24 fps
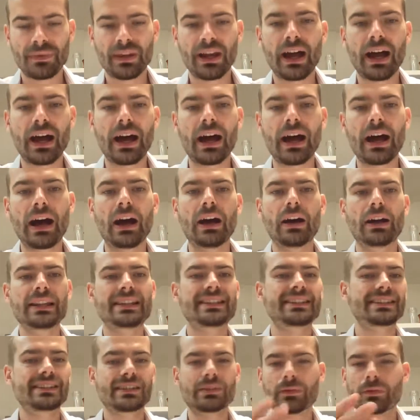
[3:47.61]

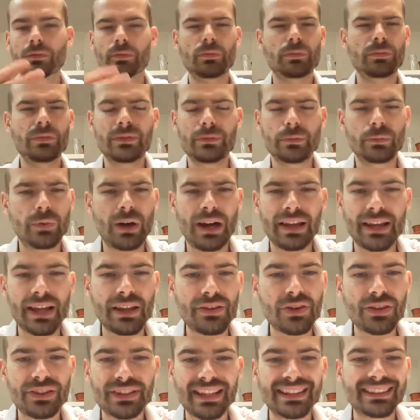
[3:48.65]
It's
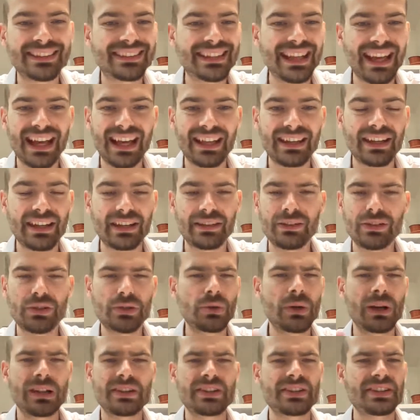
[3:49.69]
110 and
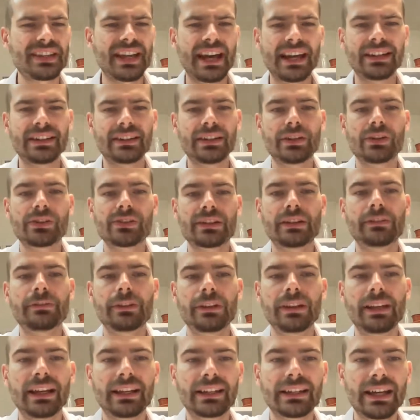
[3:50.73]
290 or something
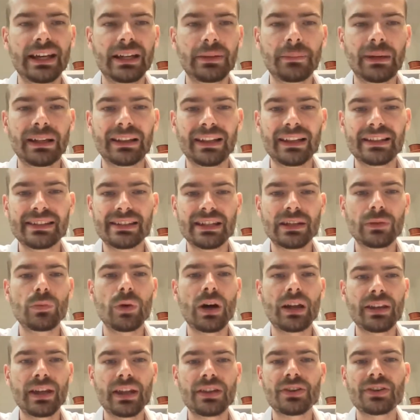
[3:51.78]
like that, but let's say
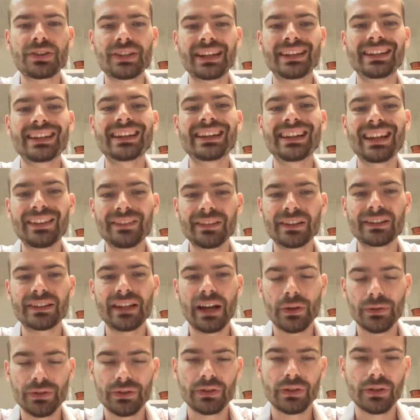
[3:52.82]

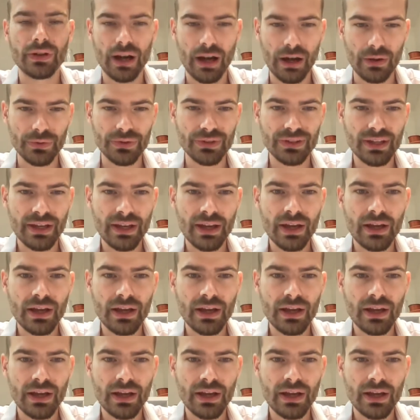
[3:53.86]
111,000 crowns.